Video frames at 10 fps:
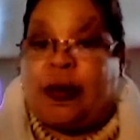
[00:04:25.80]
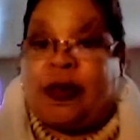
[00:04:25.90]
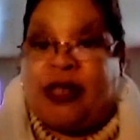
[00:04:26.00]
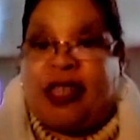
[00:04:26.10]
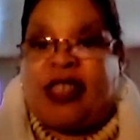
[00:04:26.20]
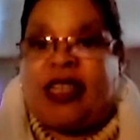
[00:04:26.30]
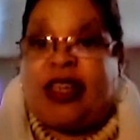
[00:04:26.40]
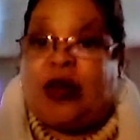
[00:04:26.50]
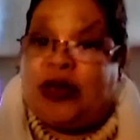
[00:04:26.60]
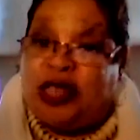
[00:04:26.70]
position,
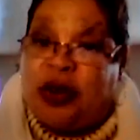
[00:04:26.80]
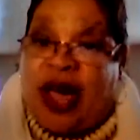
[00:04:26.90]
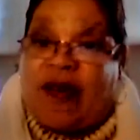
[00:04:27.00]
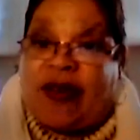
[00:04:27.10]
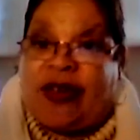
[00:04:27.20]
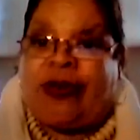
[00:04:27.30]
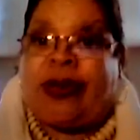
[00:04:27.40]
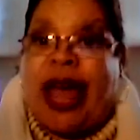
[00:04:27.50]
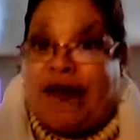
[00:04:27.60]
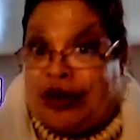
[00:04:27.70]
then you still have
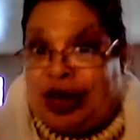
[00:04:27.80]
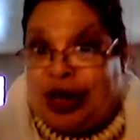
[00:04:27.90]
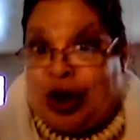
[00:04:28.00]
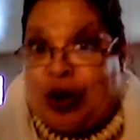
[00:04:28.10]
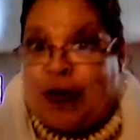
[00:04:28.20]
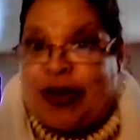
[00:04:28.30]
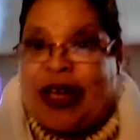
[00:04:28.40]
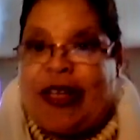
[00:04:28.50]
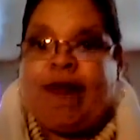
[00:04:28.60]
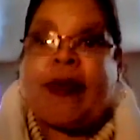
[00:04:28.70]
another
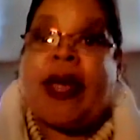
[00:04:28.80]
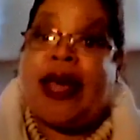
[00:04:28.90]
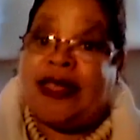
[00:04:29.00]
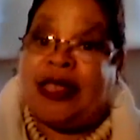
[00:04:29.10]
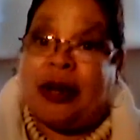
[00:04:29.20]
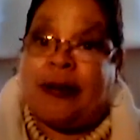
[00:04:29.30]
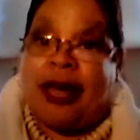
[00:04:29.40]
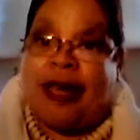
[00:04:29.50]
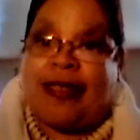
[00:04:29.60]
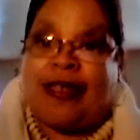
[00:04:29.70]
opening in some
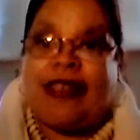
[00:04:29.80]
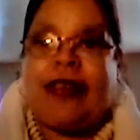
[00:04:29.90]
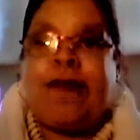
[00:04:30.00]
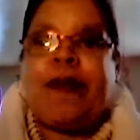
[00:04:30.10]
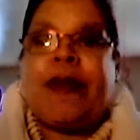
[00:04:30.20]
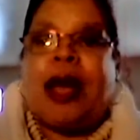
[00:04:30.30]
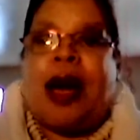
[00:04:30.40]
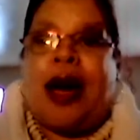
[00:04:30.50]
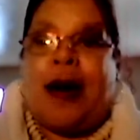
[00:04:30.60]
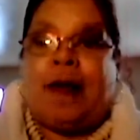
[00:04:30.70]
cases.
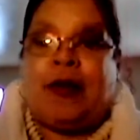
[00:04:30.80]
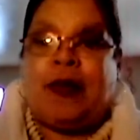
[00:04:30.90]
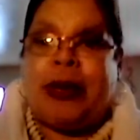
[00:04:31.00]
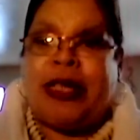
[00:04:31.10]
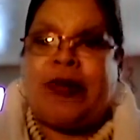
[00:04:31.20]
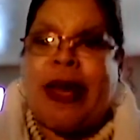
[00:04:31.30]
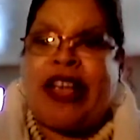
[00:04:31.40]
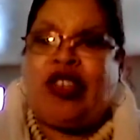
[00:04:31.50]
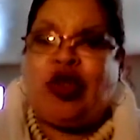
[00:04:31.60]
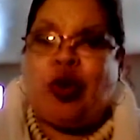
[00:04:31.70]
But
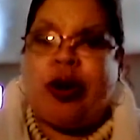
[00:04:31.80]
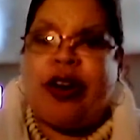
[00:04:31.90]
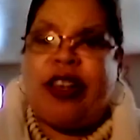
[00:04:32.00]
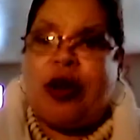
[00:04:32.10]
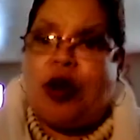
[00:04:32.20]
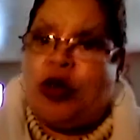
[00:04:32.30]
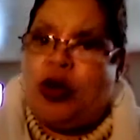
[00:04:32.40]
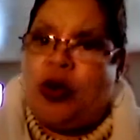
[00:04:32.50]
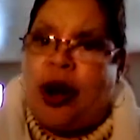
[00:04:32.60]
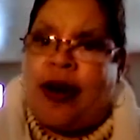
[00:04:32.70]
make sure
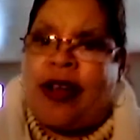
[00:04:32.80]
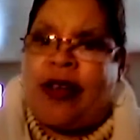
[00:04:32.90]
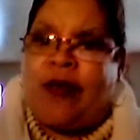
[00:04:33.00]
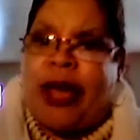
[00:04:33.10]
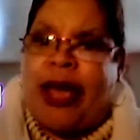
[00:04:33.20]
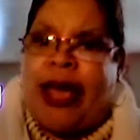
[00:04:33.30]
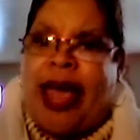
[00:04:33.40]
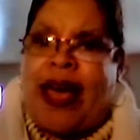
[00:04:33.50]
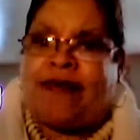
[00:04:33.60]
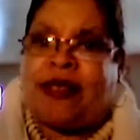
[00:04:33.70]
you may
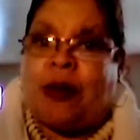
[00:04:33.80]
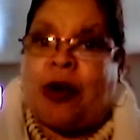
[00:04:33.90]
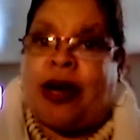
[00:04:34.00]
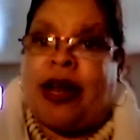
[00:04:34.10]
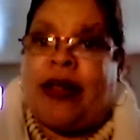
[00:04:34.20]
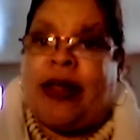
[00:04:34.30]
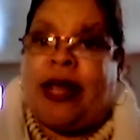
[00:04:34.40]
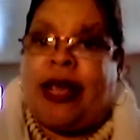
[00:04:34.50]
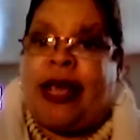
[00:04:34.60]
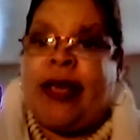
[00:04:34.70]
have someone
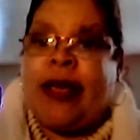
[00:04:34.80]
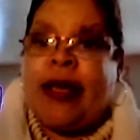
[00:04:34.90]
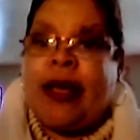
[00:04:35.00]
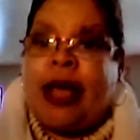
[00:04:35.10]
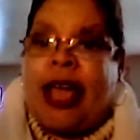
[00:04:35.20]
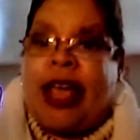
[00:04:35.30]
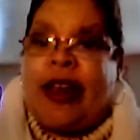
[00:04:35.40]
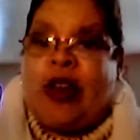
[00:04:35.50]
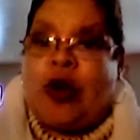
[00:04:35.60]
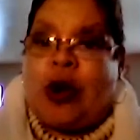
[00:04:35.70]

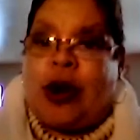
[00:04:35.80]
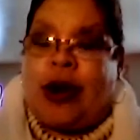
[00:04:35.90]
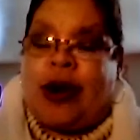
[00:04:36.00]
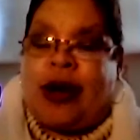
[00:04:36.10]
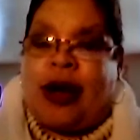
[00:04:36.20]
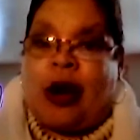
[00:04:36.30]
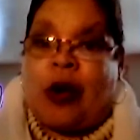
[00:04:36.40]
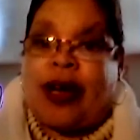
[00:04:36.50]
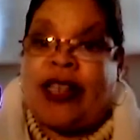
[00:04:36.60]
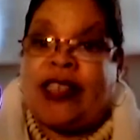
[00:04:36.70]
in your
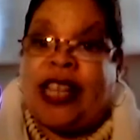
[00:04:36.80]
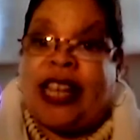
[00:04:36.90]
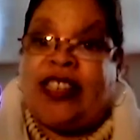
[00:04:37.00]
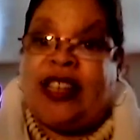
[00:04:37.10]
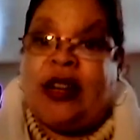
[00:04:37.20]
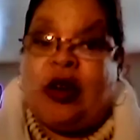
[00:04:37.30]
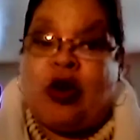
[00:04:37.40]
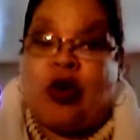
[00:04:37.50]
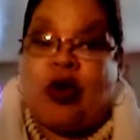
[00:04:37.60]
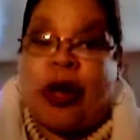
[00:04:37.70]
organization
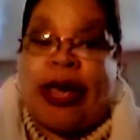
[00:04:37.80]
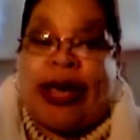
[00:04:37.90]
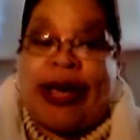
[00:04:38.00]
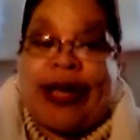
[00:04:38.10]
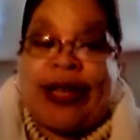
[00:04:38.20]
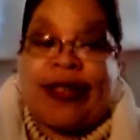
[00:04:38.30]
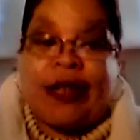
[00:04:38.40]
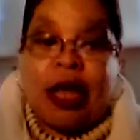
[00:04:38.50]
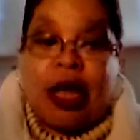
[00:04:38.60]
who is